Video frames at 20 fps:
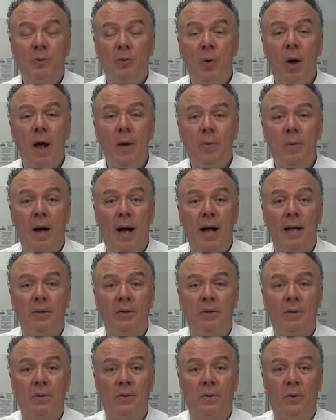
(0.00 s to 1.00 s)
dry wine.
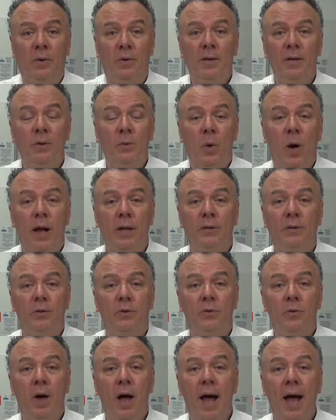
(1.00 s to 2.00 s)
So all these wines
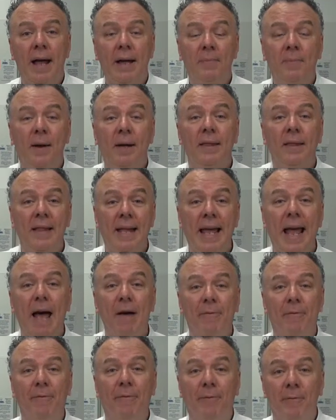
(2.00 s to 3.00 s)
are dry, but they
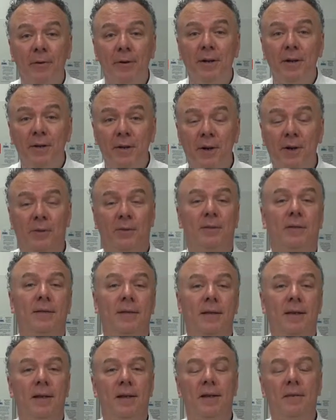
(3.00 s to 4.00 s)
have fruity
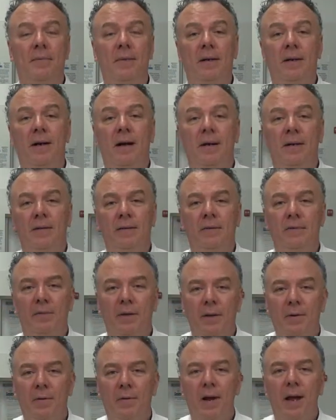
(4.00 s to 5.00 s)
notes because of
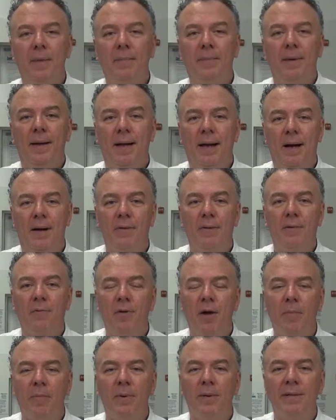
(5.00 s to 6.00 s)
the grape, how the
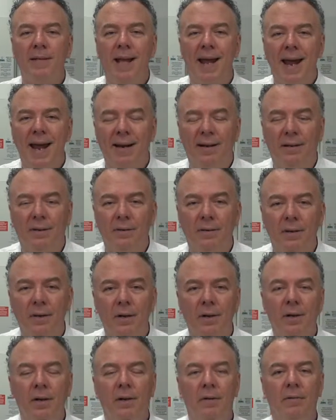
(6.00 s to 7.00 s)
grape is handled
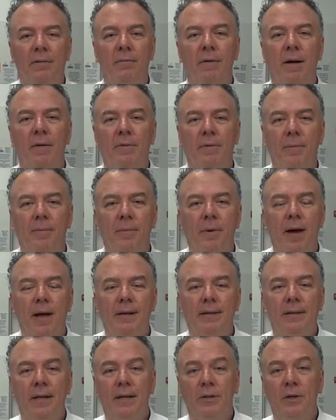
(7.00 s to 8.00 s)
throughout the
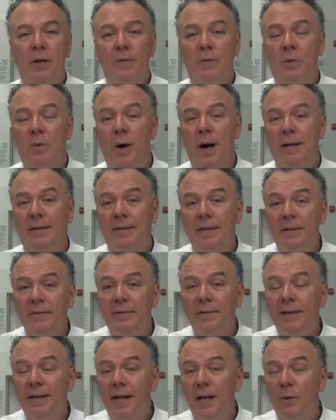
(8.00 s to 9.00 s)
process. You have a white
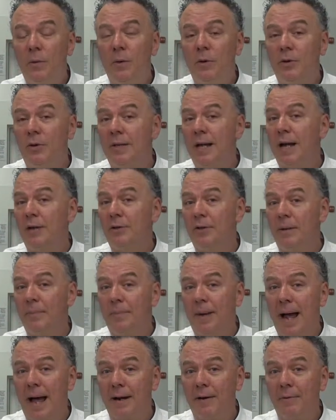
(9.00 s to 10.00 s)
Zinfandel, which is actually a
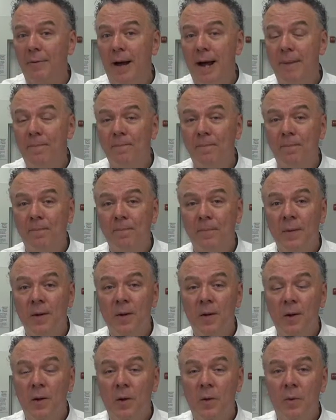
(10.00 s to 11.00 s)
black grape,
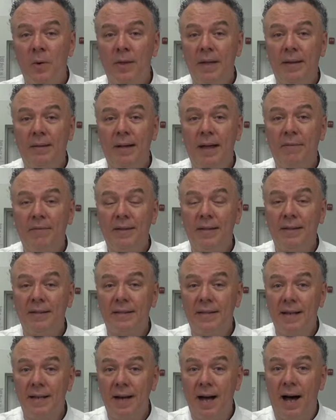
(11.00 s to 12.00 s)
where they left the
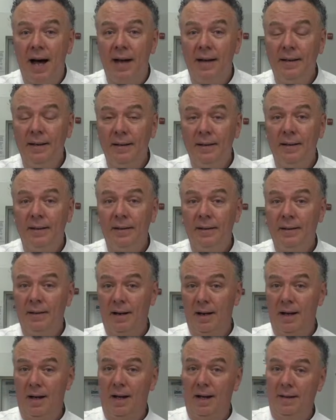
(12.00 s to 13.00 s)
skin on
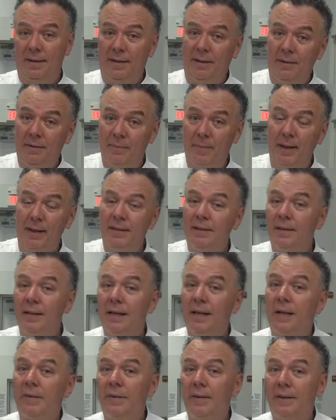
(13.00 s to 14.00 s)
a little bit
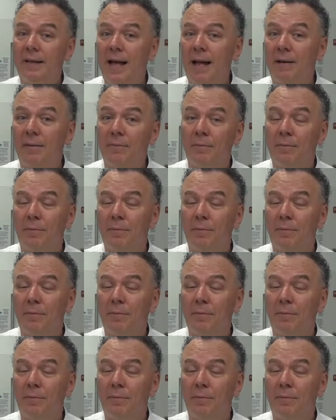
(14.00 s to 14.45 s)
to give it that,